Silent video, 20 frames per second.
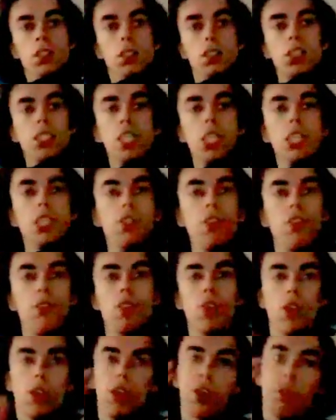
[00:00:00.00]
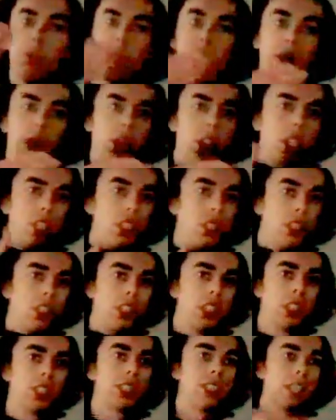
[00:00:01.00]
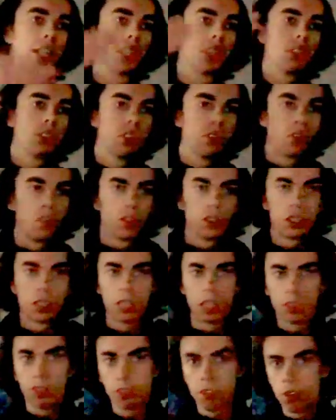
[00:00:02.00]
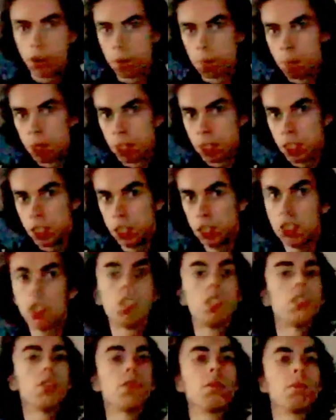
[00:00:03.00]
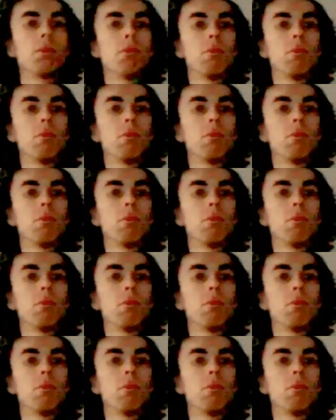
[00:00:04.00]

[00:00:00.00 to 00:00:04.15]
Stand for compassion instead stand for business.